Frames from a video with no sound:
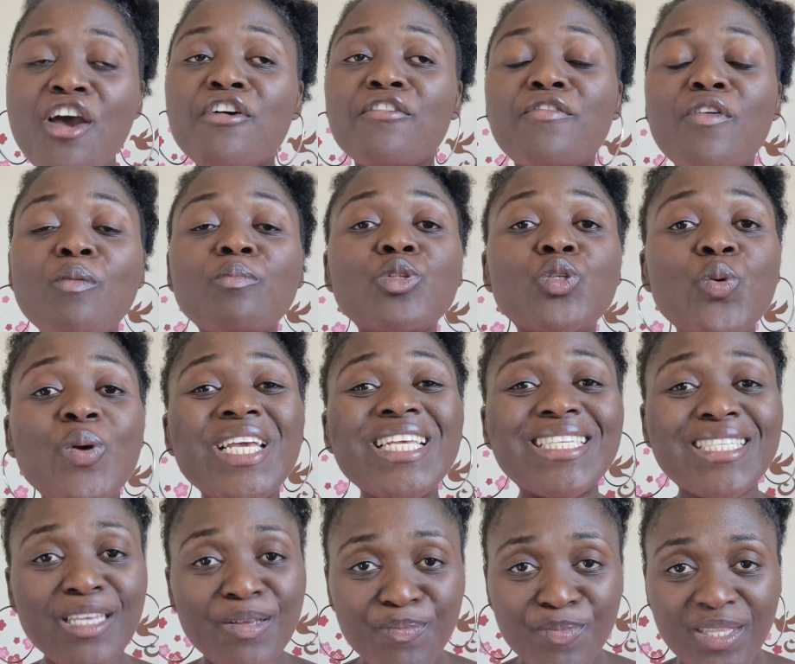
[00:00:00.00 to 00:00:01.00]
from doing
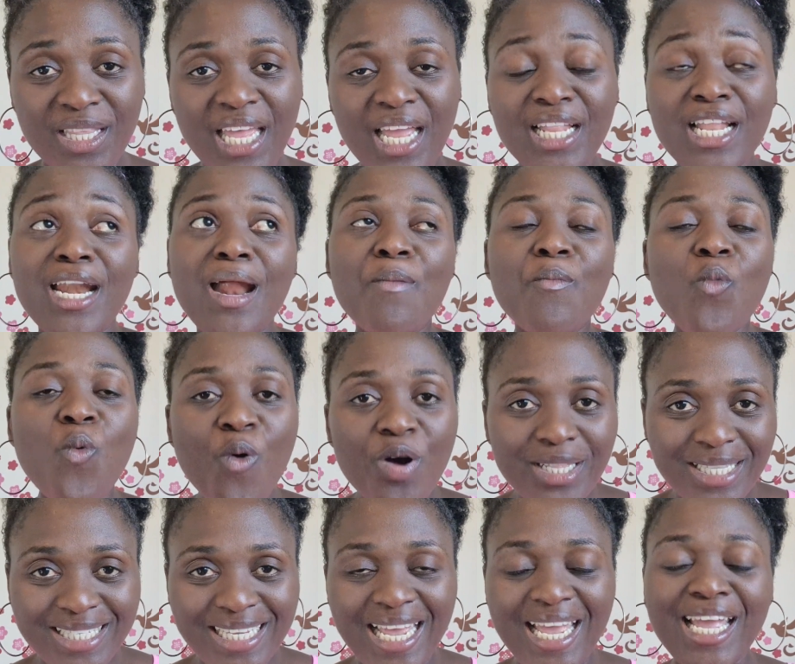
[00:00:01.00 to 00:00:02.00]
something that I'm
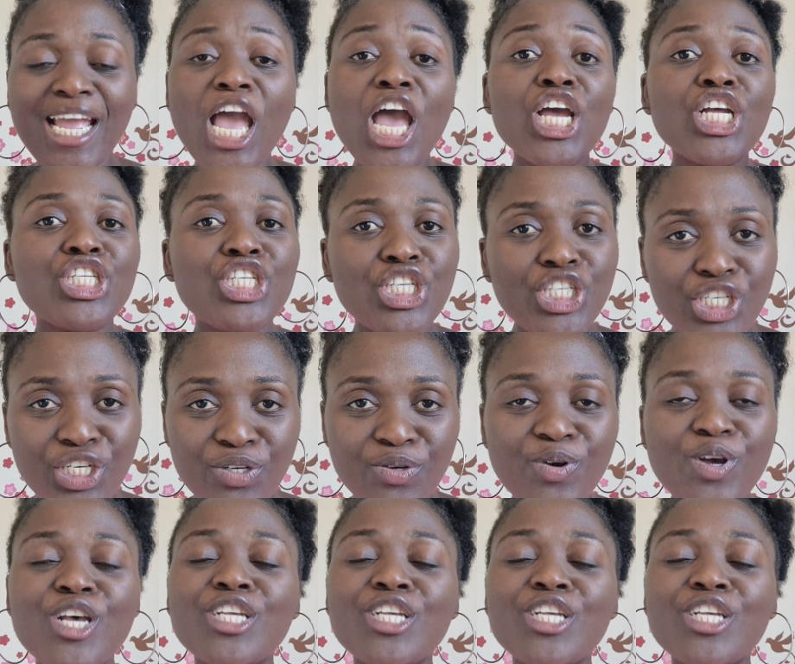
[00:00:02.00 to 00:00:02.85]
wanting to do.